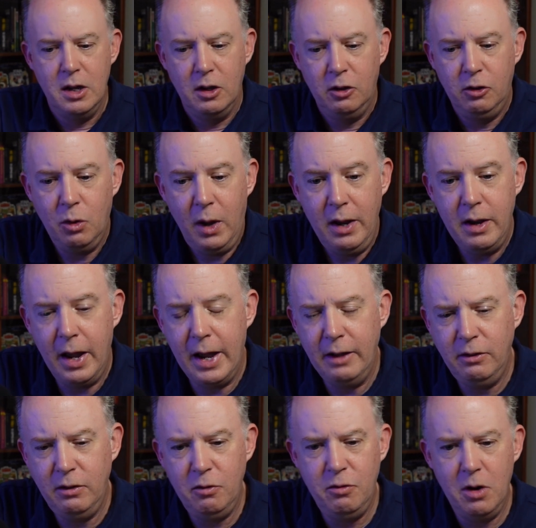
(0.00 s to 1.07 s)
So as
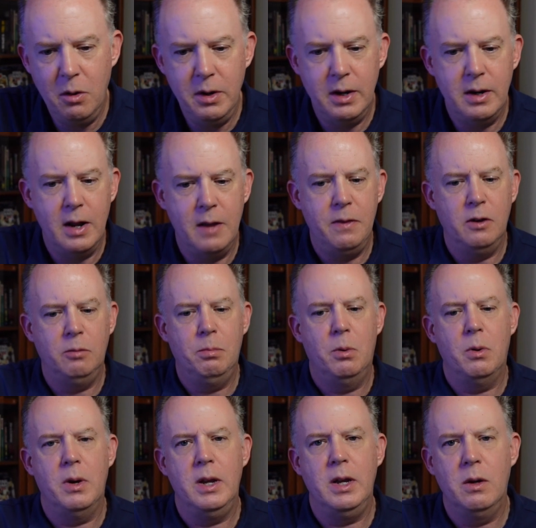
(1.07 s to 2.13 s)
you've noted at this
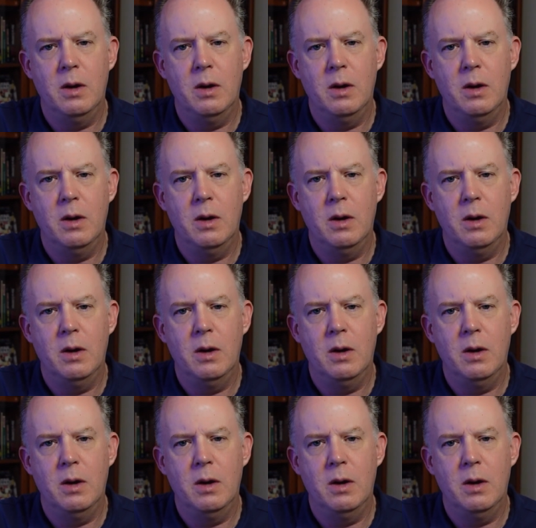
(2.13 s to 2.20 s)
point,